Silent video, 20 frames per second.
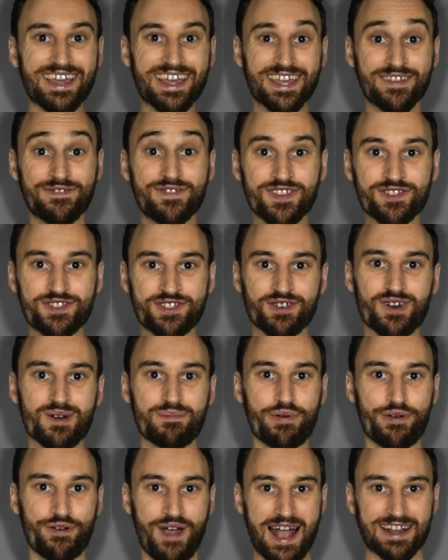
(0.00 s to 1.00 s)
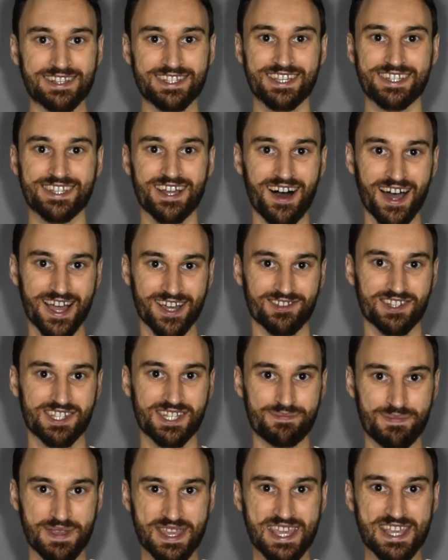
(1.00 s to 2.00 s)
If you do a practice IELTS
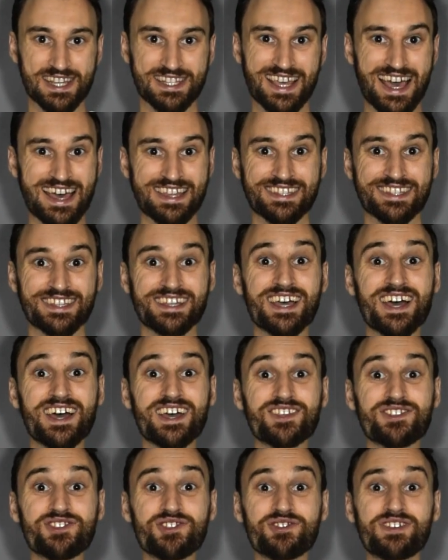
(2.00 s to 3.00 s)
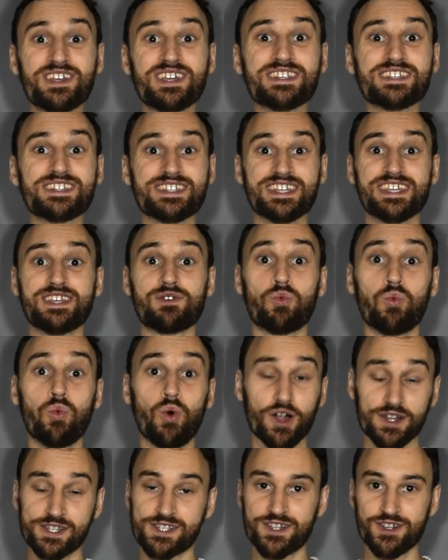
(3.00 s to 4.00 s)
speaking test, you can see
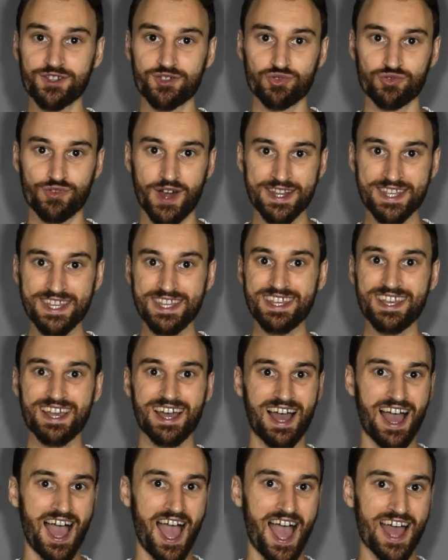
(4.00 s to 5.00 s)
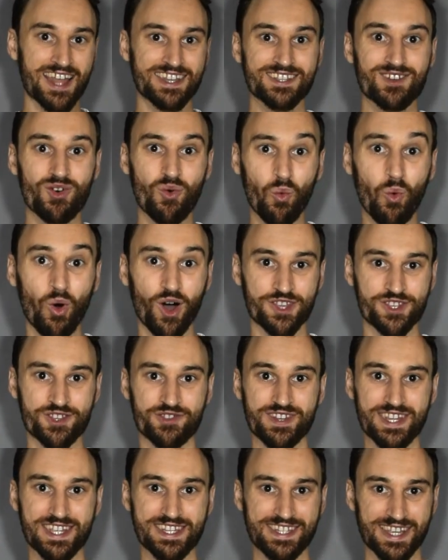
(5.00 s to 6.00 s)
what's good already and what
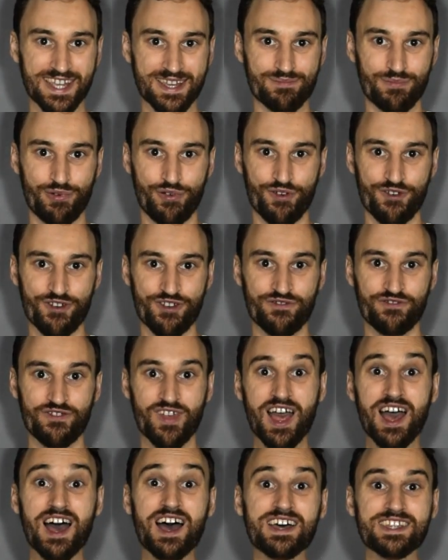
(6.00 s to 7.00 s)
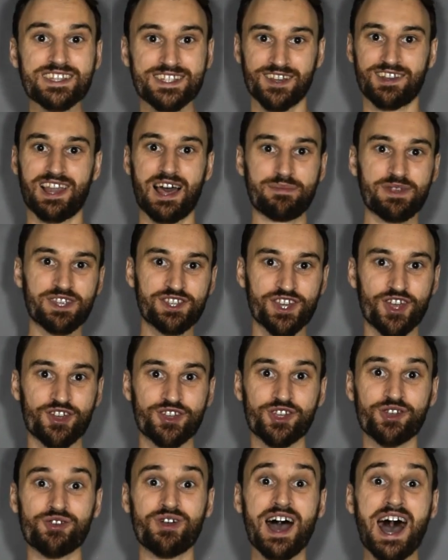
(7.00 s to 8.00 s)
you need to improve. So let me show
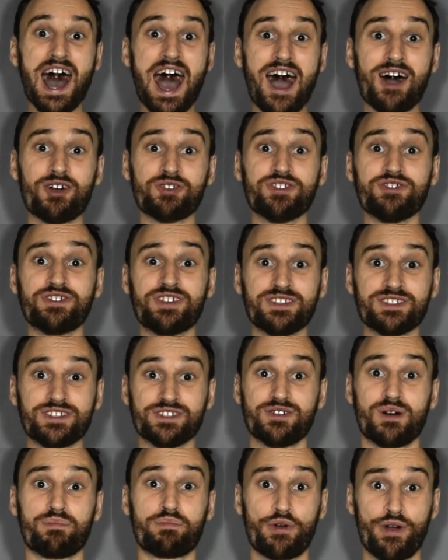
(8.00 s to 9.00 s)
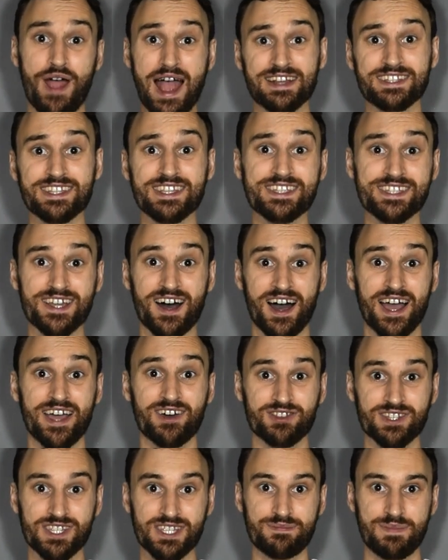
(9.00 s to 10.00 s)
you how you can do a practice
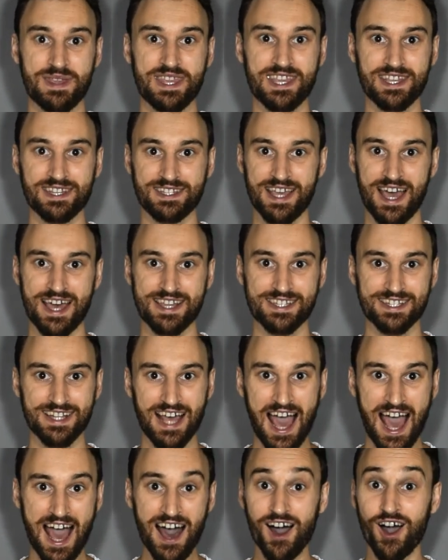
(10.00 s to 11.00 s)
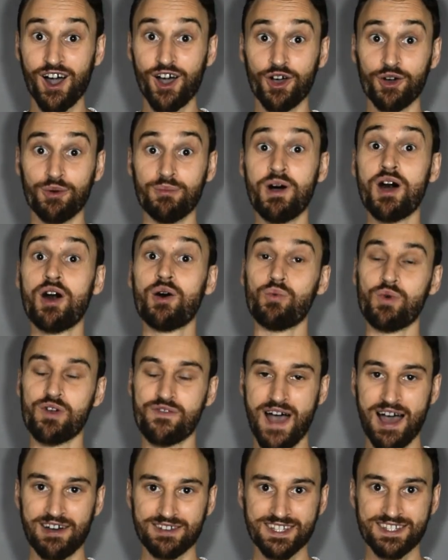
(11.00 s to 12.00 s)
IELTS speaking test at home
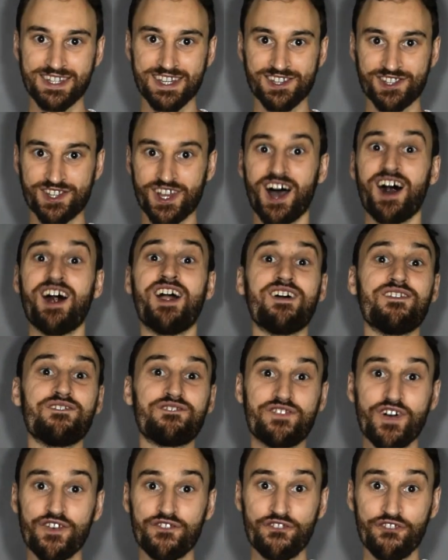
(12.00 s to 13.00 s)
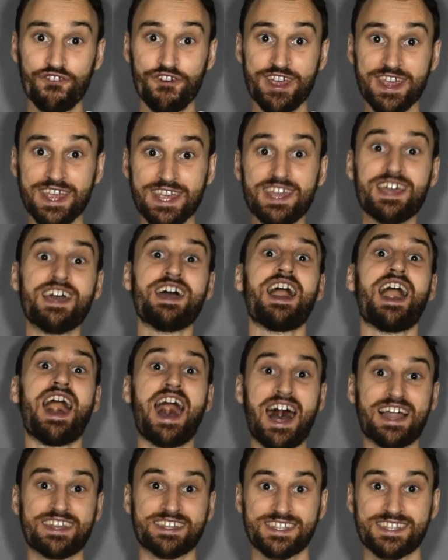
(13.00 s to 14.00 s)
without a teacher for free
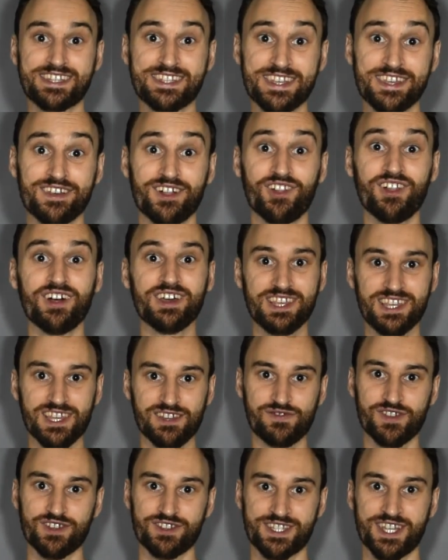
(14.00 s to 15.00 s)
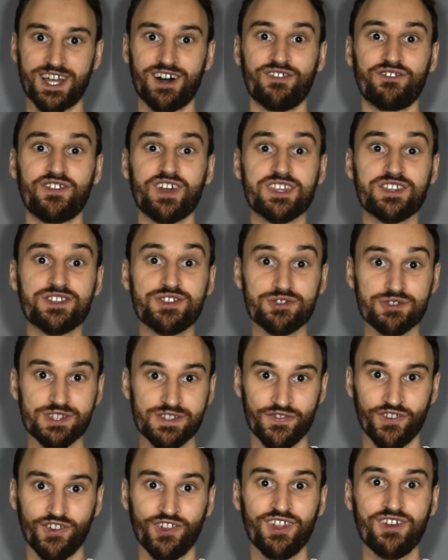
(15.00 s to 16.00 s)
and still give yourself
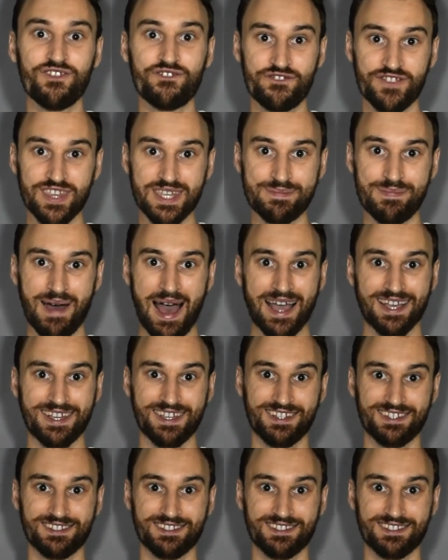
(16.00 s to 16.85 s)
useful feedback.